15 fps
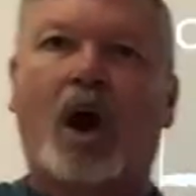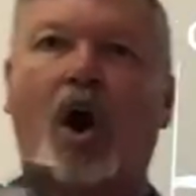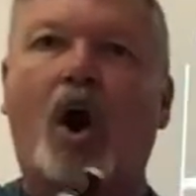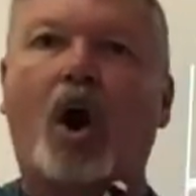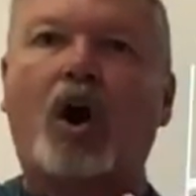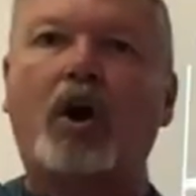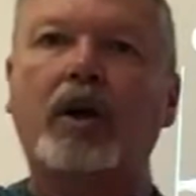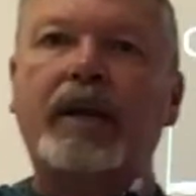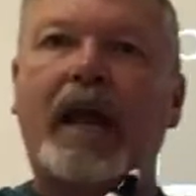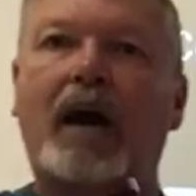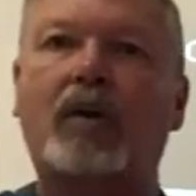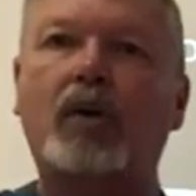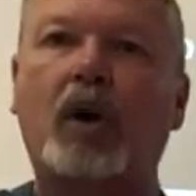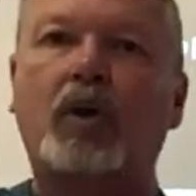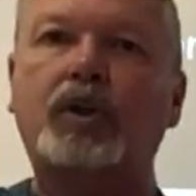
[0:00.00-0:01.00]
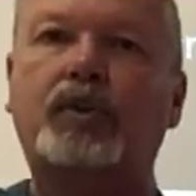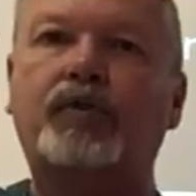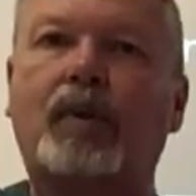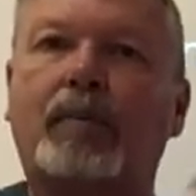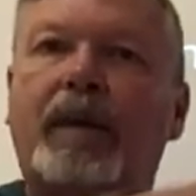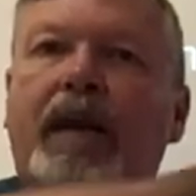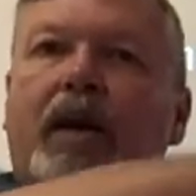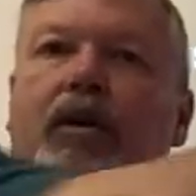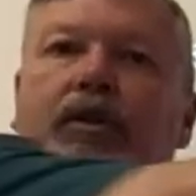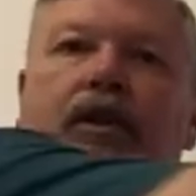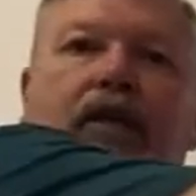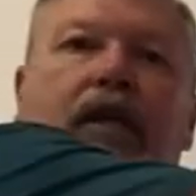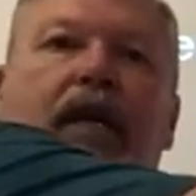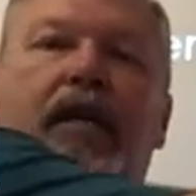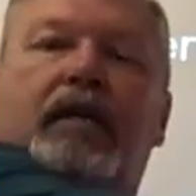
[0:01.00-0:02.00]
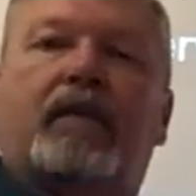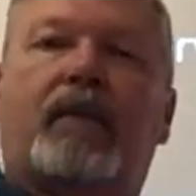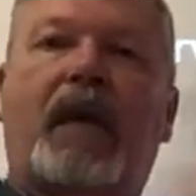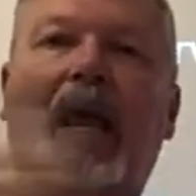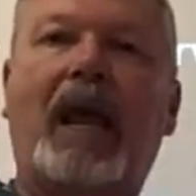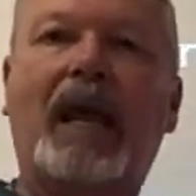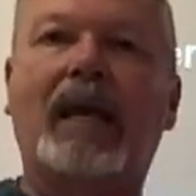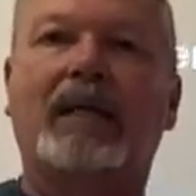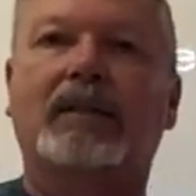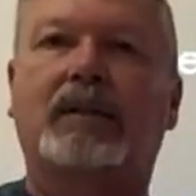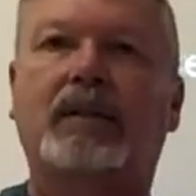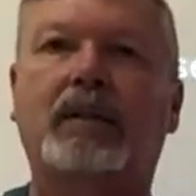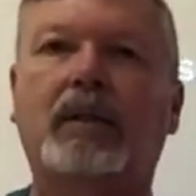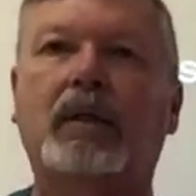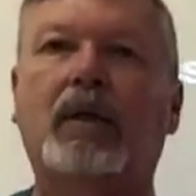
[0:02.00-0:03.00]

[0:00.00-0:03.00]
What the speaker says: r now goes from here to the end of the hands.